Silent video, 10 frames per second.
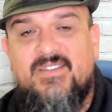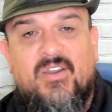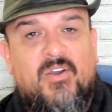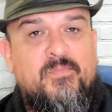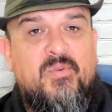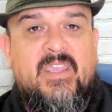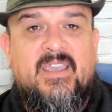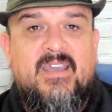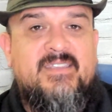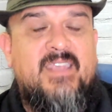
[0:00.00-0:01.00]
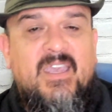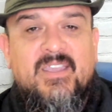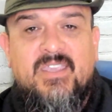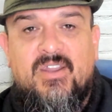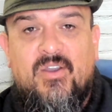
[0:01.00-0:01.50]
Don't bring us,
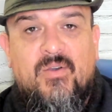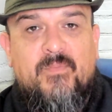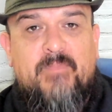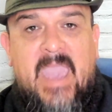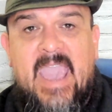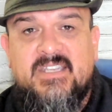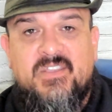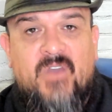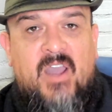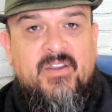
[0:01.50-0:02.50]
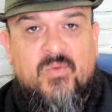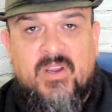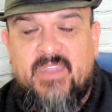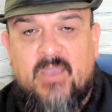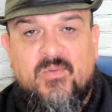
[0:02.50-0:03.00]
you know, bags of
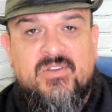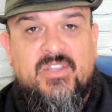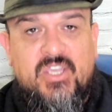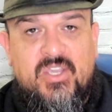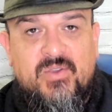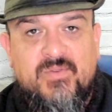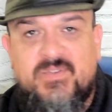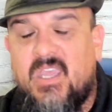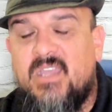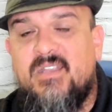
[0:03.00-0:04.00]
underwear that were used.